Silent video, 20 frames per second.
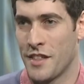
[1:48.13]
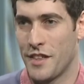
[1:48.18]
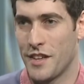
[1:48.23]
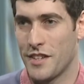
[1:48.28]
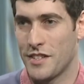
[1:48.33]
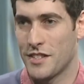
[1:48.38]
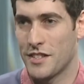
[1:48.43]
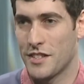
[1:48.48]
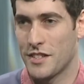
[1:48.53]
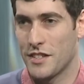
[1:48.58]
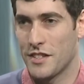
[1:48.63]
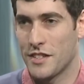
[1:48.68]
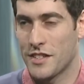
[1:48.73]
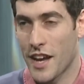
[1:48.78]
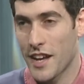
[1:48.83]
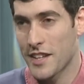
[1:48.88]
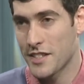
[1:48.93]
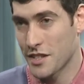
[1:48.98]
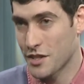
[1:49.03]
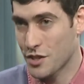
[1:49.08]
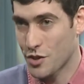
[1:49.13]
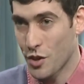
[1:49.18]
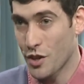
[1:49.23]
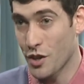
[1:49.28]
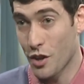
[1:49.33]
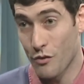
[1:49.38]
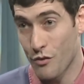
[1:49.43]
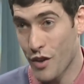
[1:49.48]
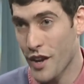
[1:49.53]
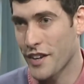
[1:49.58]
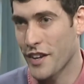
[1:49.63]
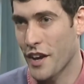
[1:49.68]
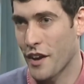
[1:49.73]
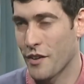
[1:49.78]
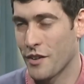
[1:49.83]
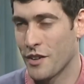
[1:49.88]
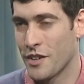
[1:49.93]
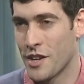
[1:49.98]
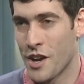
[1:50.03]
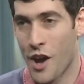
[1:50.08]
This science is going on right
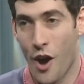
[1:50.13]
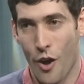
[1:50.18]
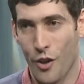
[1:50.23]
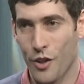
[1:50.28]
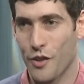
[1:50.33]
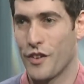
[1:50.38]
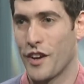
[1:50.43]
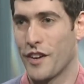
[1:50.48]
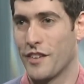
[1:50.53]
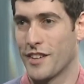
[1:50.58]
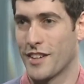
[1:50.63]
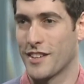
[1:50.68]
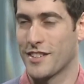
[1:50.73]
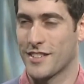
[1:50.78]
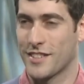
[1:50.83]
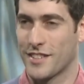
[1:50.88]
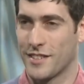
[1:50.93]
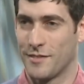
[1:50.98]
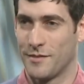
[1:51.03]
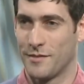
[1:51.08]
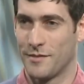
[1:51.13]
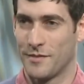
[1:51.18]
now, all around us.